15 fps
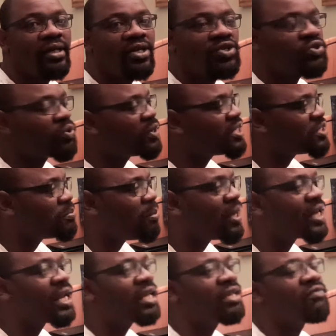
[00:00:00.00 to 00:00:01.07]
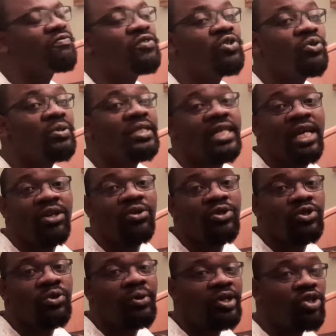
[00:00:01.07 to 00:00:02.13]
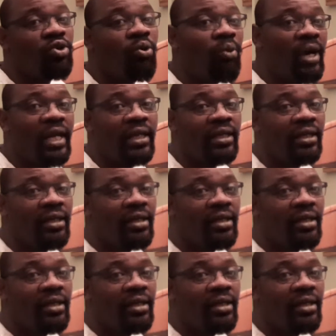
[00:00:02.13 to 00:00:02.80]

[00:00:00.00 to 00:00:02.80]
So it's better if you tell your story your way.